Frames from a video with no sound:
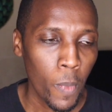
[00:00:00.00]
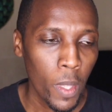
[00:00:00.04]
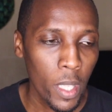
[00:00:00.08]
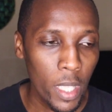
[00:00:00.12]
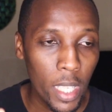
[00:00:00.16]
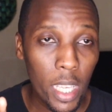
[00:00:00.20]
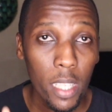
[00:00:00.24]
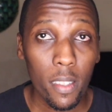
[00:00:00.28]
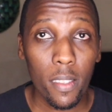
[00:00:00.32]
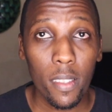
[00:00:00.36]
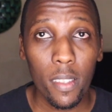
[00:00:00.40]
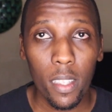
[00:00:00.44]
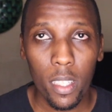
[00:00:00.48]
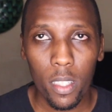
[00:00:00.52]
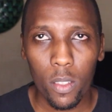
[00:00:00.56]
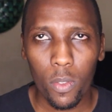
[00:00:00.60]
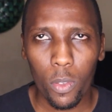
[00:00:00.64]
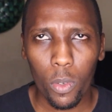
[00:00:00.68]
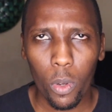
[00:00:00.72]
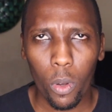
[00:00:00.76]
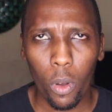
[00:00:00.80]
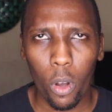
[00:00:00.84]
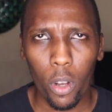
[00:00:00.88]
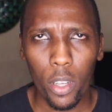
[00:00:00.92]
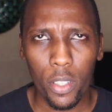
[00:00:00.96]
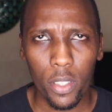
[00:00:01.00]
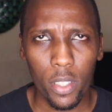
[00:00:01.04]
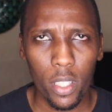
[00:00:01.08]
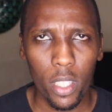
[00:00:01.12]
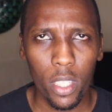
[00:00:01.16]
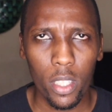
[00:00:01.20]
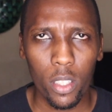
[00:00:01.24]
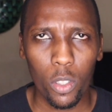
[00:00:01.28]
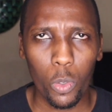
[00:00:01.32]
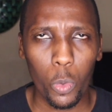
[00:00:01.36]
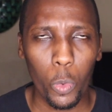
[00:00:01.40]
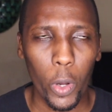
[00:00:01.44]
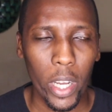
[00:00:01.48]
Yes, this course
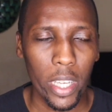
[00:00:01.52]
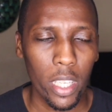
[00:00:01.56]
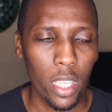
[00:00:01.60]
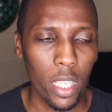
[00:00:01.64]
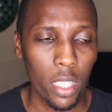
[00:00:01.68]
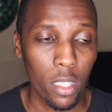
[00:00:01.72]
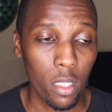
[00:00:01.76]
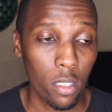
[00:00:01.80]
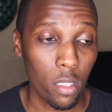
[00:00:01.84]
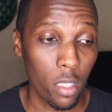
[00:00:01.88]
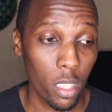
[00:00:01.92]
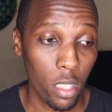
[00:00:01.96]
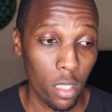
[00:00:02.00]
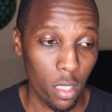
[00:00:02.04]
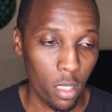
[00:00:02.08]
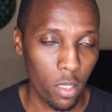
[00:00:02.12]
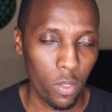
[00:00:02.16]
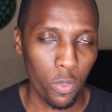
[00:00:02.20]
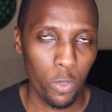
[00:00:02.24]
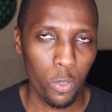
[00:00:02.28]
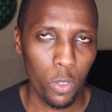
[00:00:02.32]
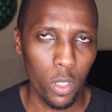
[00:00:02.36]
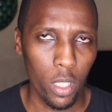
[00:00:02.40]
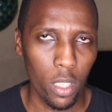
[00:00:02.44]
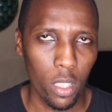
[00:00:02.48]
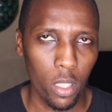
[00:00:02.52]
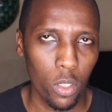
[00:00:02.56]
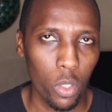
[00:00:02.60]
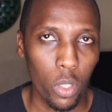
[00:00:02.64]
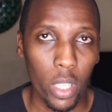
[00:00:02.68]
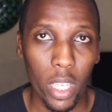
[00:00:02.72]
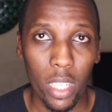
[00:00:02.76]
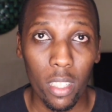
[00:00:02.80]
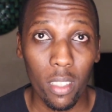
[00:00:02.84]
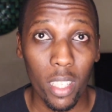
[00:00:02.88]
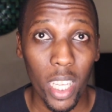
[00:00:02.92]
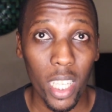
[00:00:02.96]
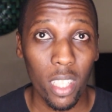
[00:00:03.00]
is quite, it's free. You
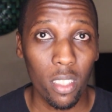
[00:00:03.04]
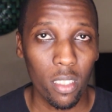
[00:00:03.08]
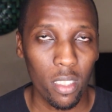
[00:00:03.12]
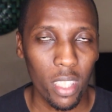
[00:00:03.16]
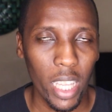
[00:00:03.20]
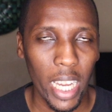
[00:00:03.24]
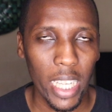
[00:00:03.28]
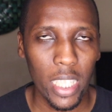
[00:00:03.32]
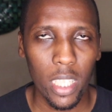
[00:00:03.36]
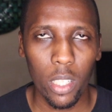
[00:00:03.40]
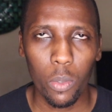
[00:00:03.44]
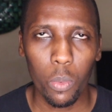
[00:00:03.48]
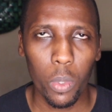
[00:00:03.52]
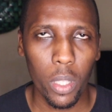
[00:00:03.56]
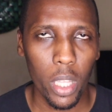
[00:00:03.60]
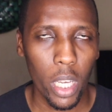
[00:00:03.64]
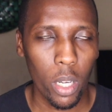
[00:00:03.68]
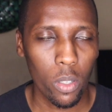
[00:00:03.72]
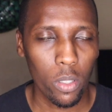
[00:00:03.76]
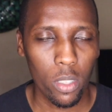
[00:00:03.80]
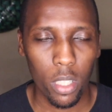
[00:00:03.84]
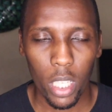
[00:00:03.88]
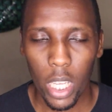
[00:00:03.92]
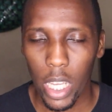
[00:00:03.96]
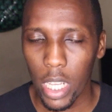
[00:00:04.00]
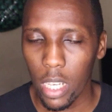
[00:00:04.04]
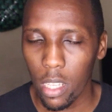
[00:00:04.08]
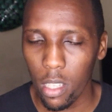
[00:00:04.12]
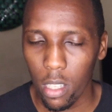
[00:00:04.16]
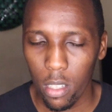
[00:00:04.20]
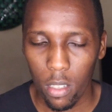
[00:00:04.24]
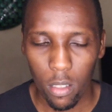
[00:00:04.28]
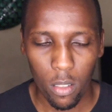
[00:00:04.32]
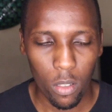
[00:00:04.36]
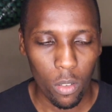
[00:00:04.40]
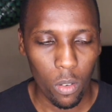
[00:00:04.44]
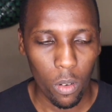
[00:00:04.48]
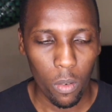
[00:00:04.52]
can get started without
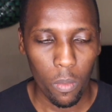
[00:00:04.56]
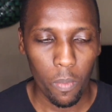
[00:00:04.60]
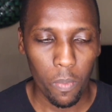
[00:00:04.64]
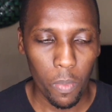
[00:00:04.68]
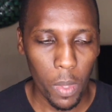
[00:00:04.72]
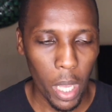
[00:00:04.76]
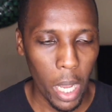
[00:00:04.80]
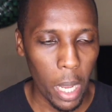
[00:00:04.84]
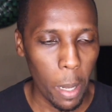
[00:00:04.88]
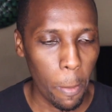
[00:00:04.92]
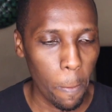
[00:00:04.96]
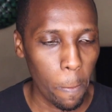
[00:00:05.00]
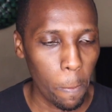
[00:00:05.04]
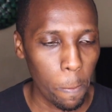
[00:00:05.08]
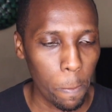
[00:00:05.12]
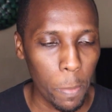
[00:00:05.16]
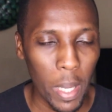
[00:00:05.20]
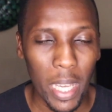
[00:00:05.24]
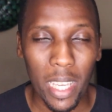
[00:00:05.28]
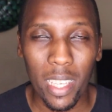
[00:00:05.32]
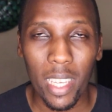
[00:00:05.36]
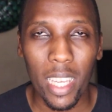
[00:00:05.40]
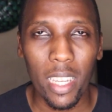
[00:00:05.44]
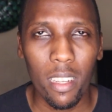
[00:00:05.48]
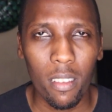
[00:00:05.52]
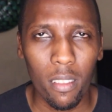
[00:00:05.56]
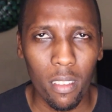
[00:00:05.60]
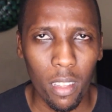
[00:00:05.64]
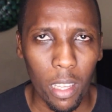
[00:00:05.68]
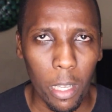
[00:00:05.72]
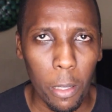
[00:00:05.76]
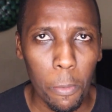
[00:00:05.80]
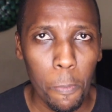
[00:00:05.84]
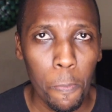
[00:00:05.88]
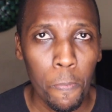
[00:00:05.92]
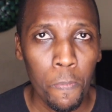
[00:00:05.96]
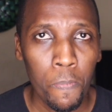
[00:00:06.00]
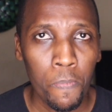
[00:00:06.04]
any, you know, paying
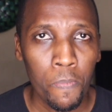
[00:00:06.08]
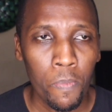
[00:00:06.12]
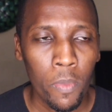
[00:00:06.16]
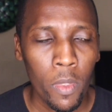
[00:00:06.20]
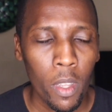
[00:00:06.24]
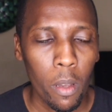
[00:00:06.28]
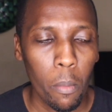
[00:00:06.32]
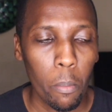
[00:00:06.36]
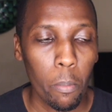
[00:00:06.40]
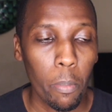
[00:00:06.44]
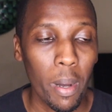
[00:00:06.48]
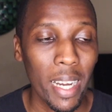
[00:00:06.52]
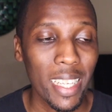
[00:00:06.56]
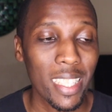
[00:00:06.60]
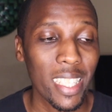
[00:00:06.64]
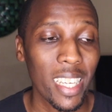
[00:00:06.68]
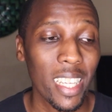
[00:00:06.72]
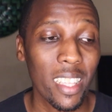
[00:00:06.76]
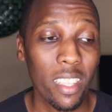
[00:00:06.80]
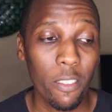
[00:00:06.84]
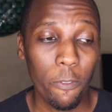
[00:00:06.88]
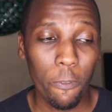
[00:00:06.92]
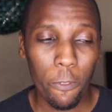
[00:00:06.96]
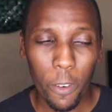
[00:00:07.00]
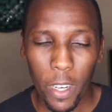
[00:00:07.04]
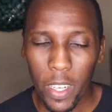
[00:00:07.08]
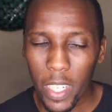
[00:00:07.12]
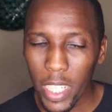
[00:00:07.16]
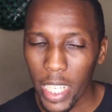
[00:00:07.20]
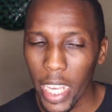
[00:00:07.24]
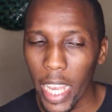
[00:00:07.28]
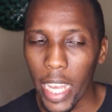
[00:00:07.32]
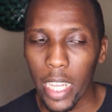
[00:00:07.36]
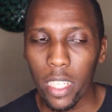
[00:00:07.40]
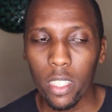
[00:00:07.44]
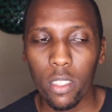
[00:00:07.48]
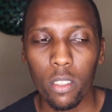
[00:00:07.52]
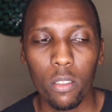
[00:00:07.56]
anything. But at the very
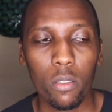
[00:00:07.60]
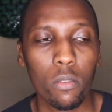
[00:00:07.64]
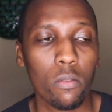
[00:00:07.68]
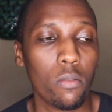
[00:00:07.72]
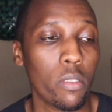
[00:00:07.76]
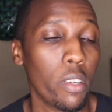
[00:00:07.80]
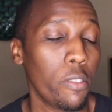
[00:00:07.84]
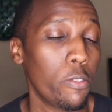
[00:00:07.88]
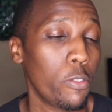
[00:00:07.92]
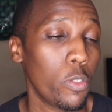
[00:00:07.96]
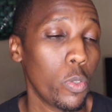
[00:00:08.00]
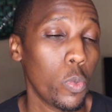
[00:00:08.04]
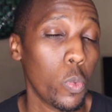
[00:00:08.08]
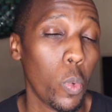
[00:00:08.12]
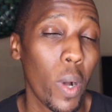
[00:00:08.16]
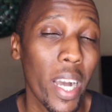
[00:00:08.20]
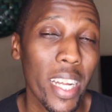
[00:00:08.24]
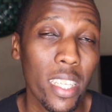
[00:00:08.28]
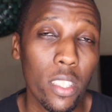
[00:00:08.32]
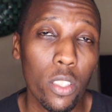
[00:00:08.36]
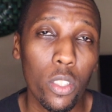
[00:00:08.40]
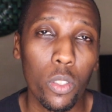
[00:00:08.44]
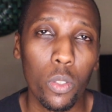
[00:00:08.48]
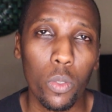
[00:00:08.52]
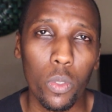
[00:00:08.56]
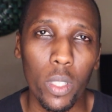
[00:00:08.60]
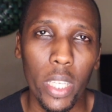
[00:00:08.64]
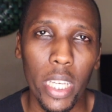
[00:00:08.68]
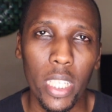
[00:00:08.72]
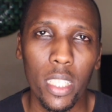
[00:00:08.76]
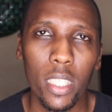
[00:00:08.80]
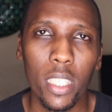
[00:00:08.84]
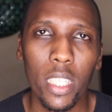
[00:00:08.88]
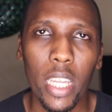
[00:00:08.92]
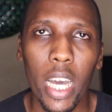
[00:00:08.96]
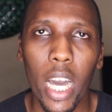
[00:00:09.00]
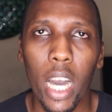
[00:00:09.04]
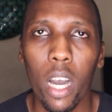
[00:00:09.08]
end, if you want to
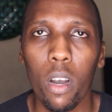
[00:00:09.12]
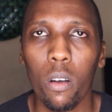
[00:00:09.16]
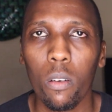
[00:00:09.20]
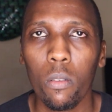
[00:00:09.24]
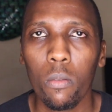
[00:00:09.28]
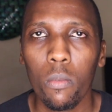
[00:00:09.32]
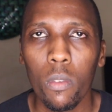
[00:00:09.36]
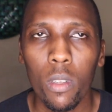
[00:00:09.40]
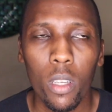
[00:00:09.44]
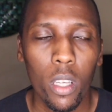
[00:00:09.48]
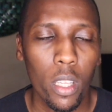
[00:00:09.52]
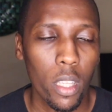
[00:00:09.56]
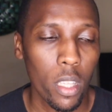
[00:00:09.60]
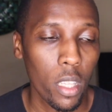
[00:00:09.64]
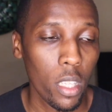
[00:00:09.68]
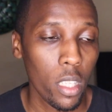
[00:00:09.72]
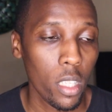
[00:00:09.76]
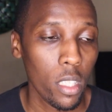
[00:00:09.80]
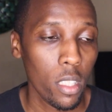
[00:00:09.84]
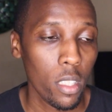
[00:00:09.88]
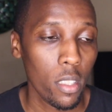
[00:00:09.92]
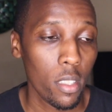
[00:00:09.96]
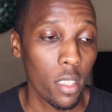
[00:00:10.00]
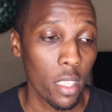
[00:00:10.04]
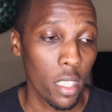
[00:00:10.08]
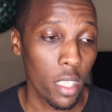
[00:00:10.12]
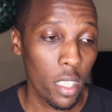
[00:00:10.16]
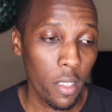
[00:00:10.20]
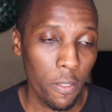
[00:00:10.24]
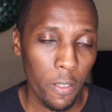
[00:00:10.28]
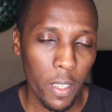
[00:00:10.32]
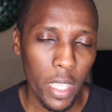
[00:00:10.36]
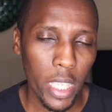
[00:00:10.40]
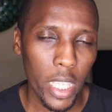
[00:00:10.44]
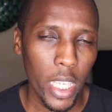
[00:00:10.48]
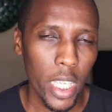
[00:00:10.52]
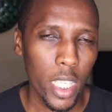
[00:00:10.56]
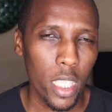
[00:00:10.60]
get now the
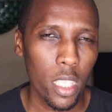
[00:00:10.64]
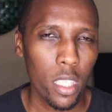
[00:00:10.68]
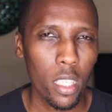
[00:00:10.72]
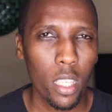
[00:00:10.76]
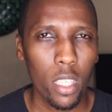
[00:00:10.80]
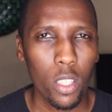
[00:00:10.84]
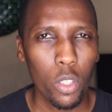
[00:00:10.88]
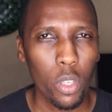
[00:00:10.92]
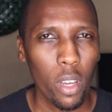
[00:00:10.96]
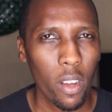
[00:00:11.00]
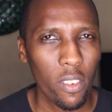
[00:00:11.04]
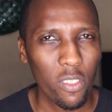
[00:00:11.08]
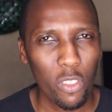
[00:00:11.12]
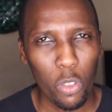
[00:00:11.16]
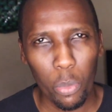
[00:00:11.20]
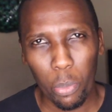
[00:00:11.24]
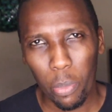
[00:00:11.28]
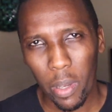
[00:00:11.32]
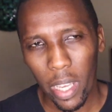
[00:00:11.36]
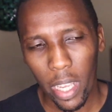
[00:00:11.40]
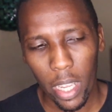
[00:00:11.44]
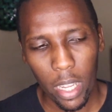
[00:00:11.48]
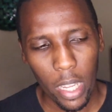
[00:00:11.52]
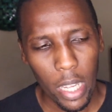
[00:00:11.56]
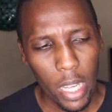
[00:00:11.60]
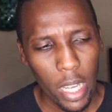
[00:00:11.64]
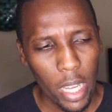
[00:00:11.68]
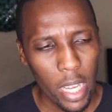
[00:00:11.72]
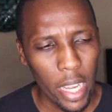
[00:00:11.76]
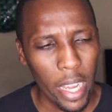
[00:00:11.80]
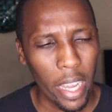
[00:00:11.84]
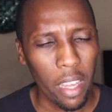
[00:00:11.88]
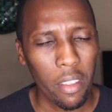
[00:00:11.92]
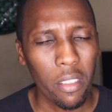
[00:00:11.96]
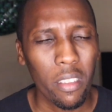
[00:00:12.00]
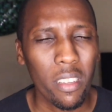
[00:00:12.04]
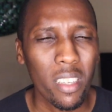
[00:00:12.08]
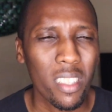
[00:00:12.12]
certificate, you have to pay,
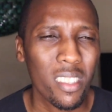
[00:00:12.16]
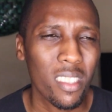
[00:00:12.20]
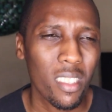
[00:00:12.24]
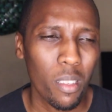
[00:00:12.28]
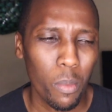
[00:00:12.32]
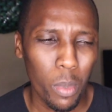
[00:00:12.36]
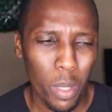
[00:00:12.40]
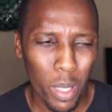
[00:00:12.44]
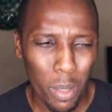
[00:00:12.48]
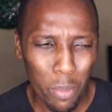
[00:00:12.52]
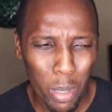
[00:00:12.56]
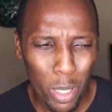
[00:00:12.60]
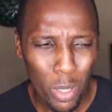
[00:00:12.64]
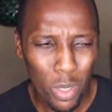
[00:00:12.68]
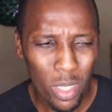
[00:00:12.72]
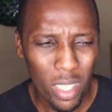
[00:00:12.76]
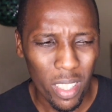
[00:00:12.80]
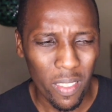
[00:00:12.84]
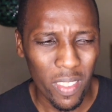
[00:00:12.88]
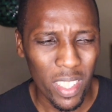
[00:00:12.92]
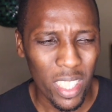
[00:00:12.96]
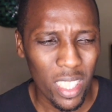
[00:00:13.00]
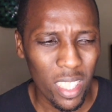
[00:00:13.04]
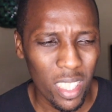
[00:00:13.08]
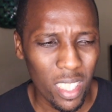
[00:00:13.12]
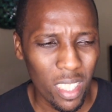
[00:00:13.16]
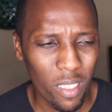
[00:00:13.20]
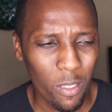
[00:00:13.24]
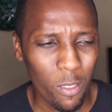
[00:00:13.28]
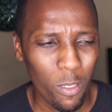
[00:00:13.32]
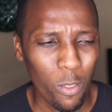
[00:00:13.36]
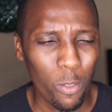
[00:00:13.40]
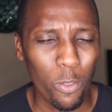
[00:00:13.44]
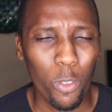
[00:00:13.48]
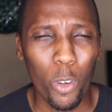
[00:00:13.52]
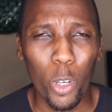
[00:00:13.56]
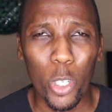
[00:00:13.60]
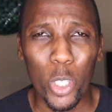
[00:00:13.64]
I think it's about
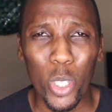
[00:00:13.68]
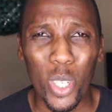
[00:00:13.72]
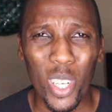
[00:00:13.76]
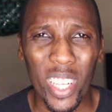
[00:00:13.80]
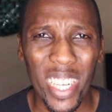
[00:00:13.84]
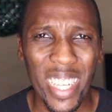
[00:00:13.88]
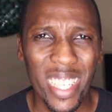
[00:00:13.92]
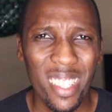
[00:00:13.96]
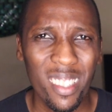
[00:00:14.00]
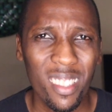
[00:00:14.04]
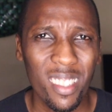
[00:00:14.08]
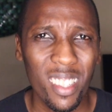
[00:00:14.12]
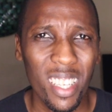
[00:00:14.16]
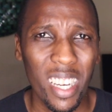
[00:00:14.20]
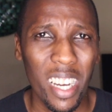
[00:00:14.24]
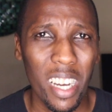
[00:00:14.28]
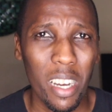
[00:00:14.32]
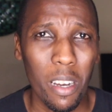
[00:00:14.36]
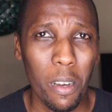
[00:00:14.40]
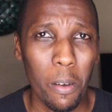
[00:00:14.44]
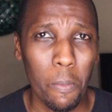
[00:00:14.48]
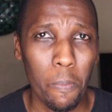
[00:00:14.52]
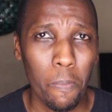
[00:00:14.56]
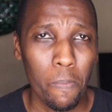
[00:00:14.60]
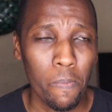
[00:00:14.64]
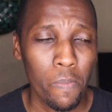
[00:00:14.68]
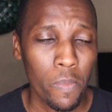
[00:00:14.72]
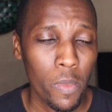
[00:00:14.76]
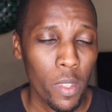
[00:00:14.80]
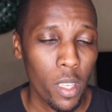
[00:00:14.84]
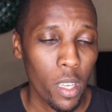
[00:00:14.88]
$74.